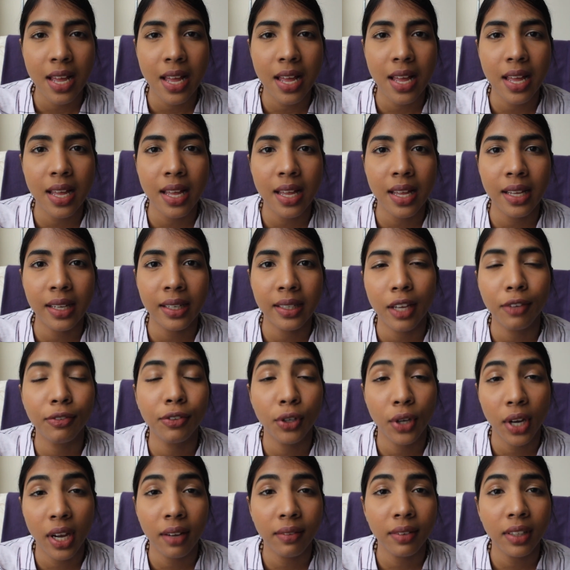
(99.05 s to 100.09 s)
And if
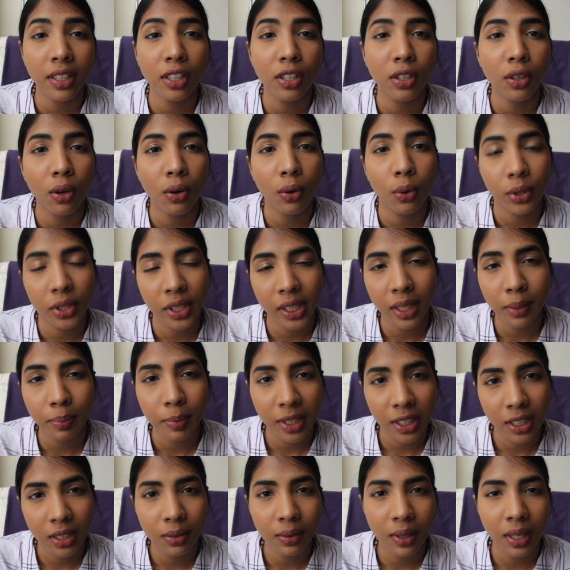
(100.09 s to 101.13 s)
you're having your hotel
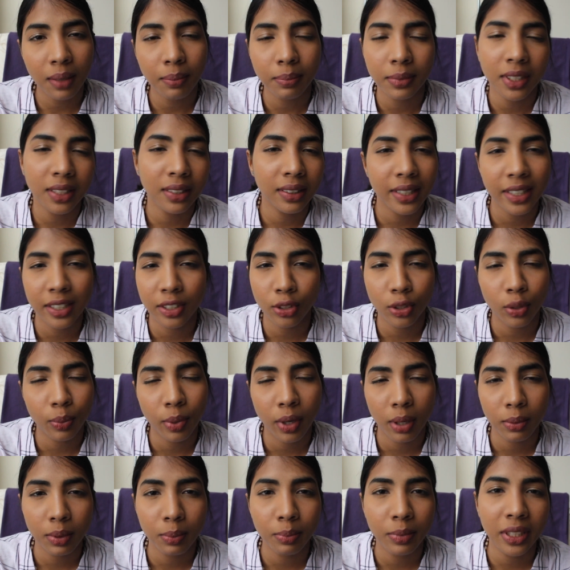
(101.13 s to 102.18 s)
pick you up, then there's no
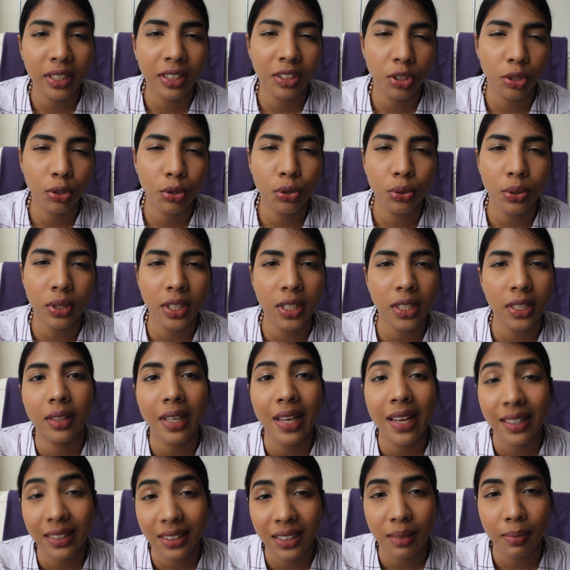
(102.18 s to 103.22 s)
problem because usually
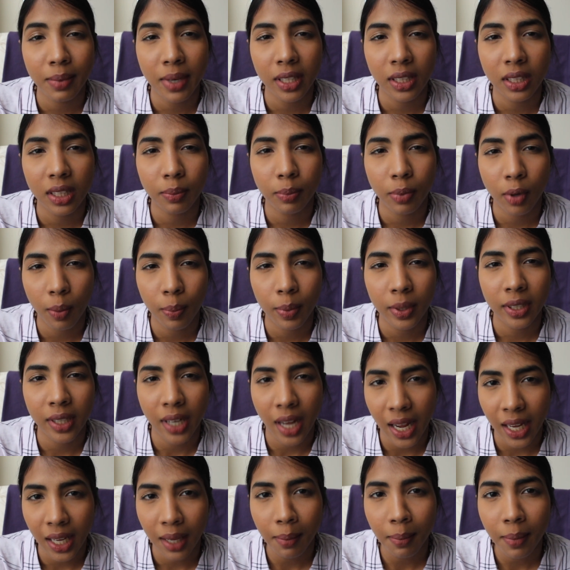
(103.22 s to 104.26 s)
they estimate the proper
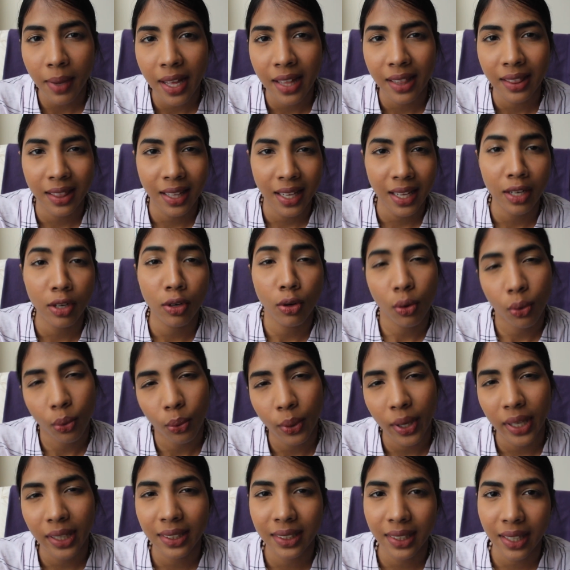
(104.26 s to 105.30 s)
time and they
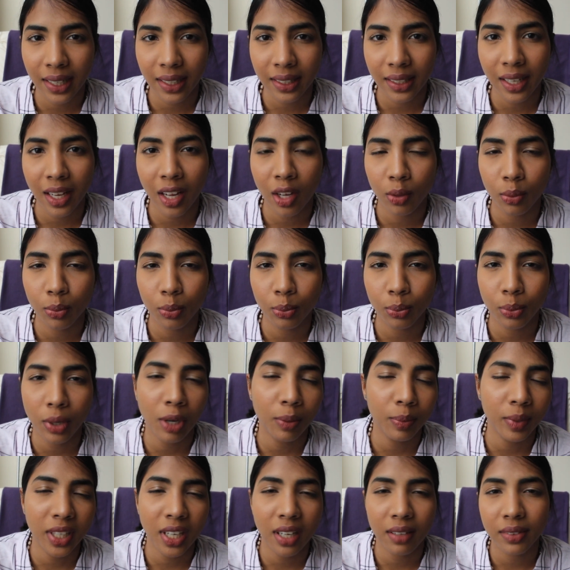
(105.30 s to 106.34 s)
know exactly how
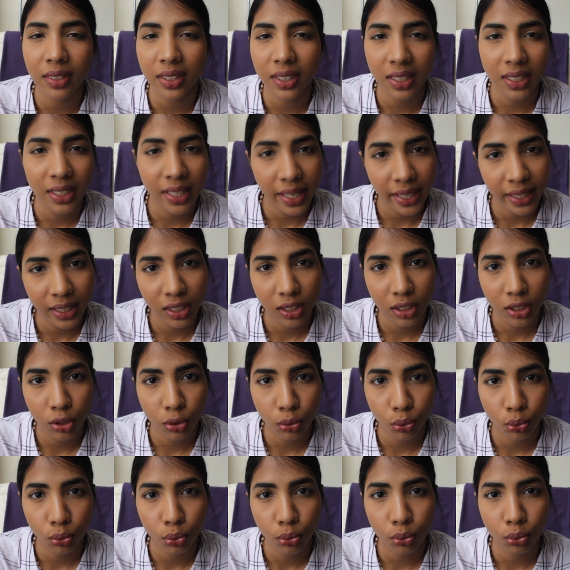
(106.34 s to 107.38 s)
many hours it takes
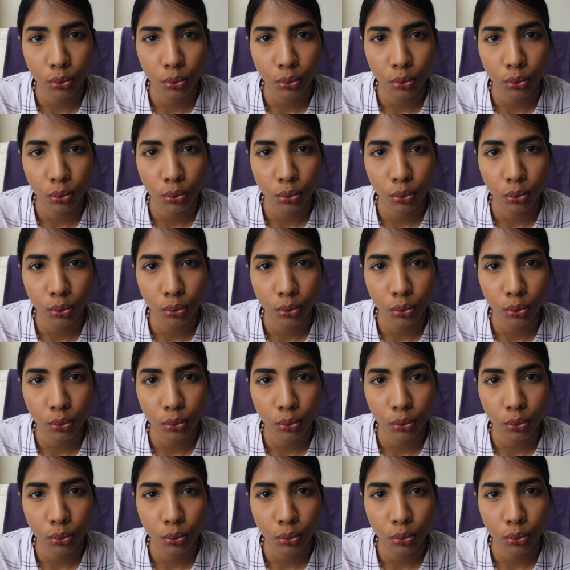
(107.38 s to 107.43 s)
to